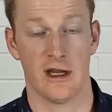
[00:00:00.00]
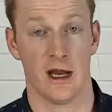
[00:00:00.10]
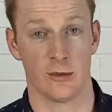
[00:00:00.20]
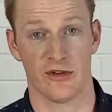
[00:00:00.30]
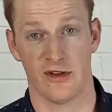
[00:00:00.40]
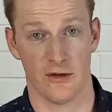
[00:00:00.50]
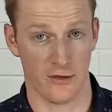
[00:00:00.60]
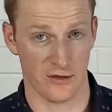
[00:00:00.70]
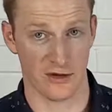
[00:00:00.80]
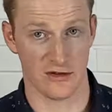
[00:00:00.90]
And we'll see that
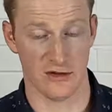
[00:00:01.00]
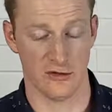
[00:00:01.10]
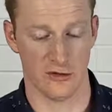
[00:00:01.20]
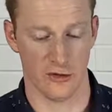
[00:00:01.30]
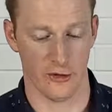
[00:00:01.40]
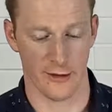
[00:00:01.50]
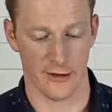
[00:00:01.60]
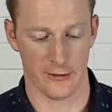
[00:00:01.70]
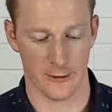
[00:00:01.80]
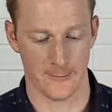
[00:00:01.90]
this continues all the way
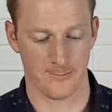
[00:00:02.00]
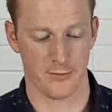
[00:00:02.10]
through.